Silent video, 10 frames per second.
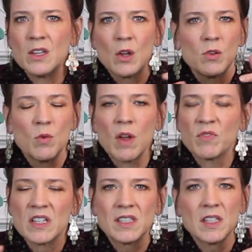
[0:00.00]
You know, you
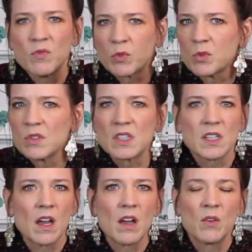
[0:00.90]
have to sift through
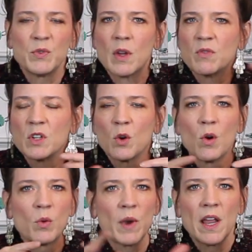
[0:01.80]
stuff, you have to
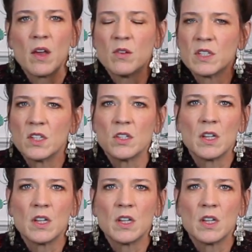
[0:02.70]
go around,